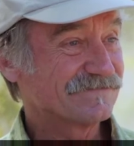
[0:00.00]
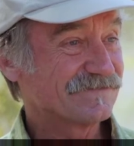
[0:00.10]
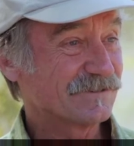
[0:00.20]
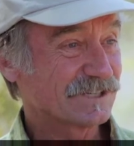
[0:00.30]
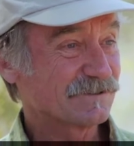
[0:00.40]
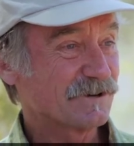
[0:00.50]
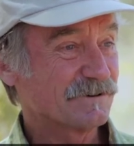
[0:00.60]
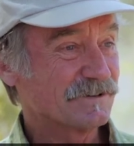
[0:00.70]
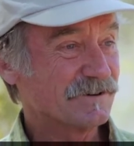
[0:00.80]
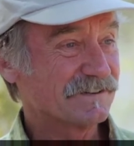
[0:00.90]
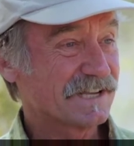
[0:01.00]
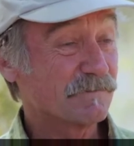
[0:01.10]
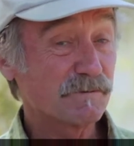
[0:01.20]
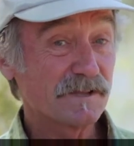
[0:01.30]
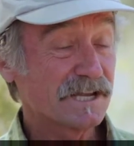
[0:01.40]
which is what we're doing. And
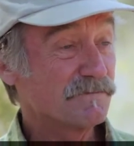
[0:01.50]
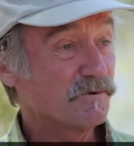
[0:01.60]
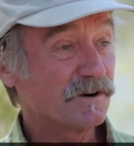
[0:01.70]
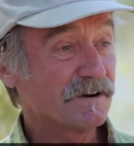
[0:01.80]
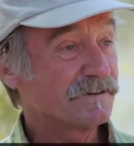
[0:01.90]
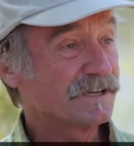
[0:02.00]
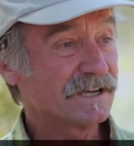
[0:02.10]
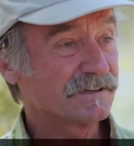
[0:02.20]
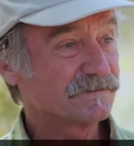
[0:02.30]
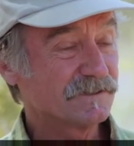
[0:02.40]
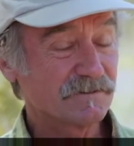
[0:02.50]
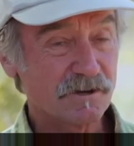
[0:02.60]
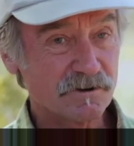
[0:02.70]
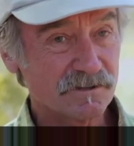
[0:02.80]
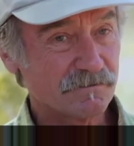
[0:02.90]
we're planting more every day. You
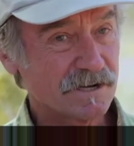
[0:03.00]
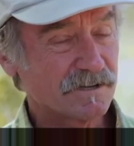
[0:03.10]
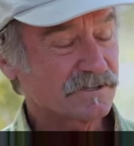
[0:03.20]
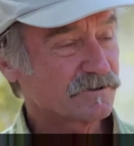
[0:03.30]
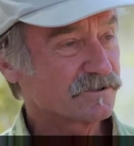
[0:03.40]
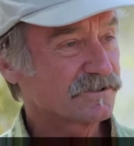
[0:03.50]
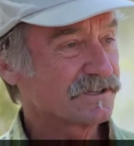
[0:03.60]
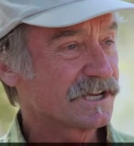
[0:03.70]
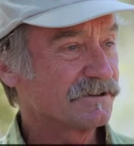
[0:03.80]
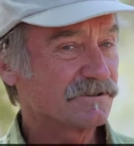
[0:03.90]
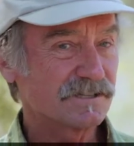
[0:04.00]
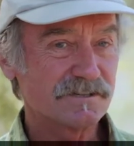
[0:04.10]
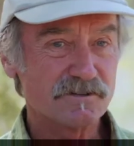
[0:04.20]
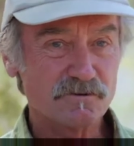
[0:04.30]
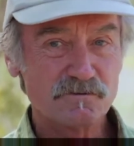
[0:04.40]
go around Las Cruces and you see
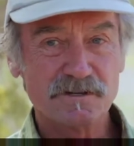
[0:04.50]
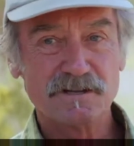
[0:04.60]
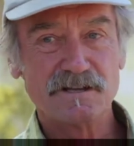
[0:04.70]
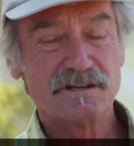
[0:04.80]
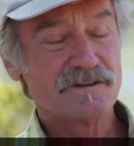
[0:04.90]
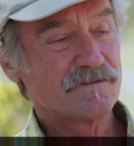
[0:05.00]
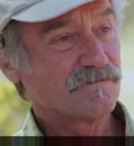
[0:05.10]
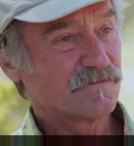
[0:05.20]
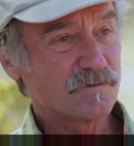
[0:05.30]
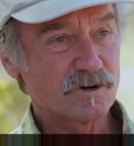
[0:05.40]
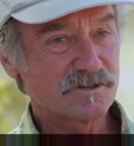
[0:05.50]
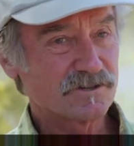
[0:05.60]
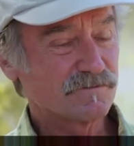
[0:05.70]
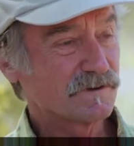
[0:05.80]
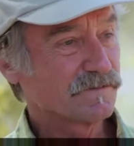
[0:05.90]
new
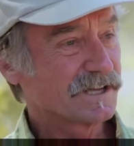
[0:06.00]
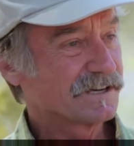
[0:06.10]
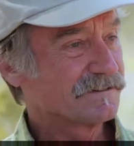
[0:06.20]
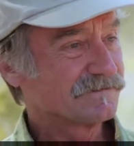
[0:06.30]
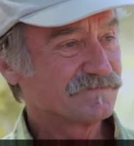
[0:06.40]
orchards being planted.